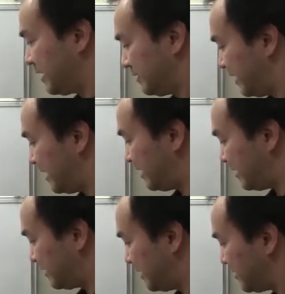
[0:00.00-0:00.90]
here,
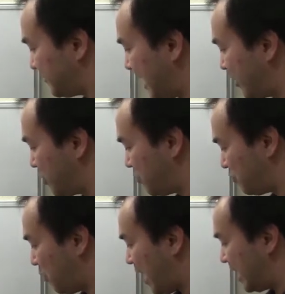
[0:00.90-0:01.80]
this value
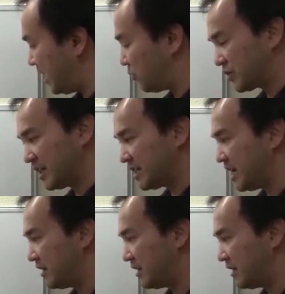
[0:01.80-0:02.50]
y equals 16, the